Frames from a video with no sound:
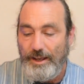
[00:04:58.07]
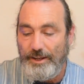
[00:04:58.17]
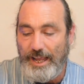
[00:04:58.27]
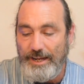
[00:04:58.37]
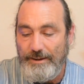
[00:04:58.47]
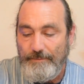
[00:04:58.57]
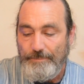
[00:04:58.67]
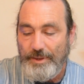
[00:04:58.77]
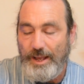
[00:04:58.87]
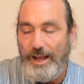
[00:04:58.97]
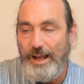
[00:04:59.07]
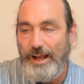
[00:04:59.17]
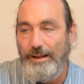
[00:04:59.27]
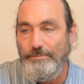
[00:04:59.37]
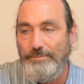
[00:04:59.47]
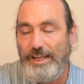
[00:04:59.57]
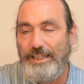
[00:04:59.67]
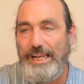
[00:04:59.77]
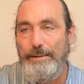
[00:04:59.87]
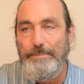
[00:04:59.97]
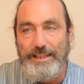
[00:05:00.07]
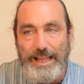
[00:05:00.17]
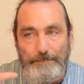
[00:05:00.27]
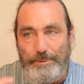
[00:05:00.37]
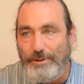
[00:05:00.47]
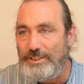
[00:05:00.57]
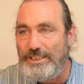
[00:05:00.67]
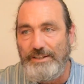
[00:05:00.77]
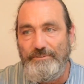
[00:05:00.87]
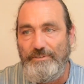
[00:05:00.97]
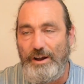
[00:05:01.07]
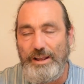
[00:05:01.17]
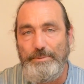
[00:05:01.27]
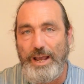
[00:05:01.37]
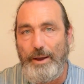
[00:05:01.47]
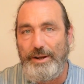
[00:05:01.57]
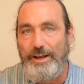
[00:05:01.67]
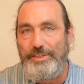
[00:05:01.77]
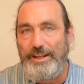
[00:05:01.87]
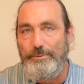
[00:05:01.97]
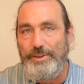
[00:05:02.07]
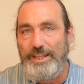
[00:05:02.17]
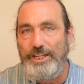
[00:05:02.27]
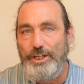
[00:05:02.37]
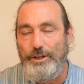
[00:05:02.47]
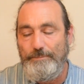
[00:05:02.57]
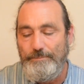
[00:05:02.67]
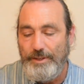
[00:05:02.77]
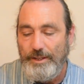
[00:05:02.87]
Okay, And keeping that positive vibe going, I think, within you.